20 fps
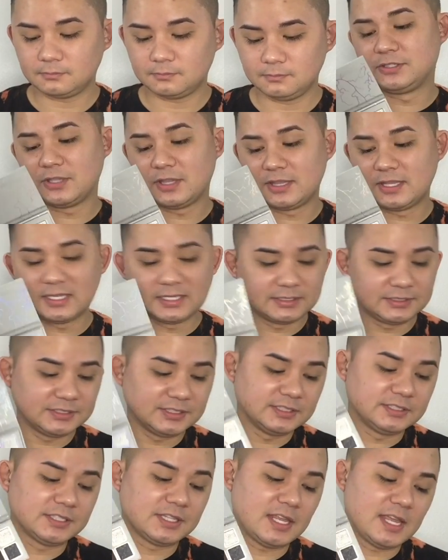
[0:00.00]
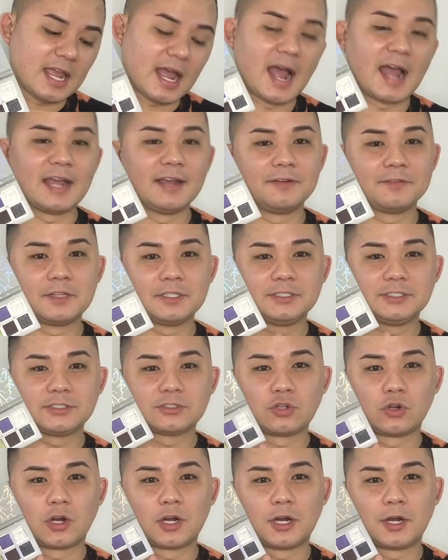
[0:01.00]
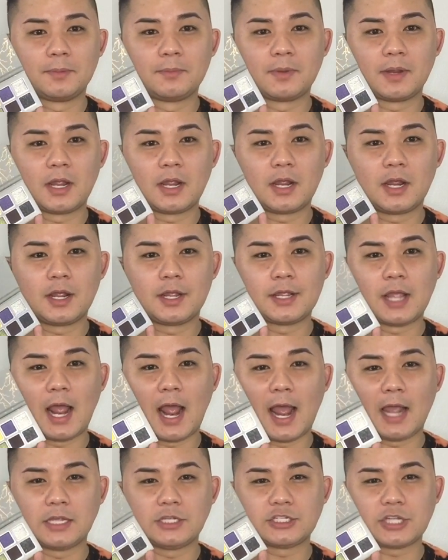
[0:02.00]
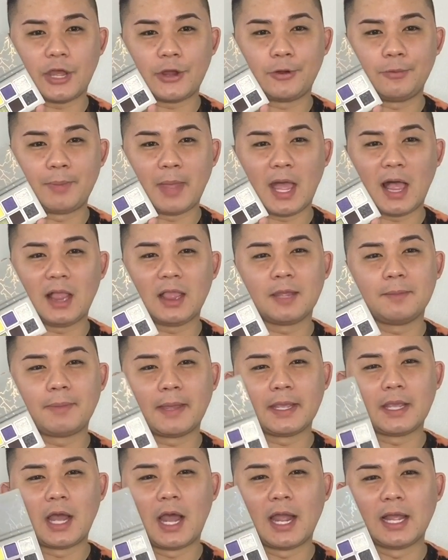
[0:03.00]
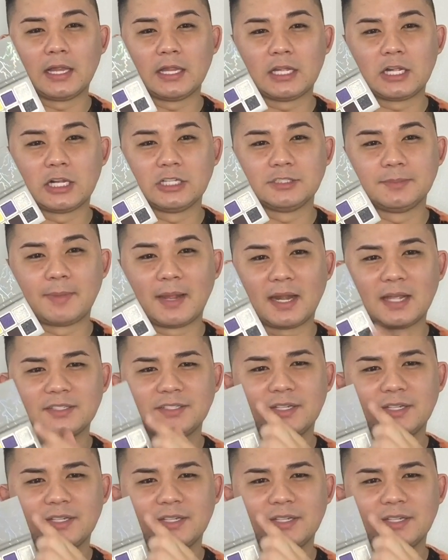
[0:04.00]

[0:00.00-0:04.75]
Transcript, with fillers: So this is the Eye of the Storm eyeshadow palette by Kylie Cosmetics.